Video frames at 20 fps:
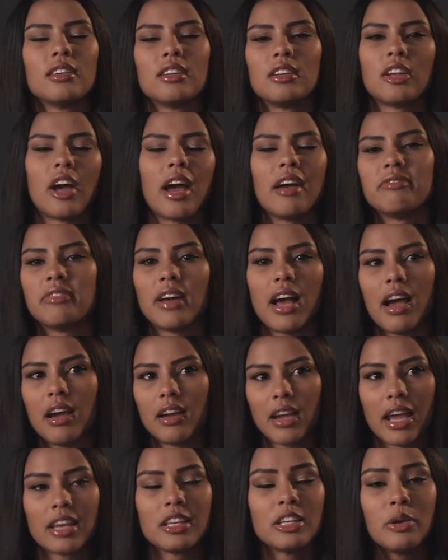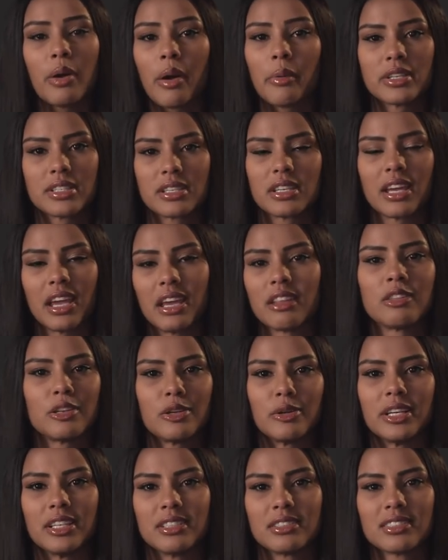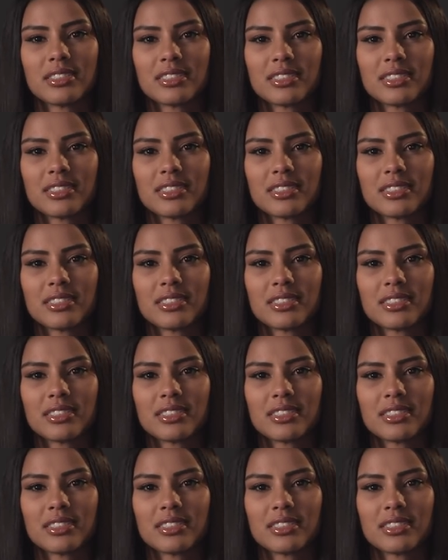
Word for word: You know, I, I knew I was going to get through it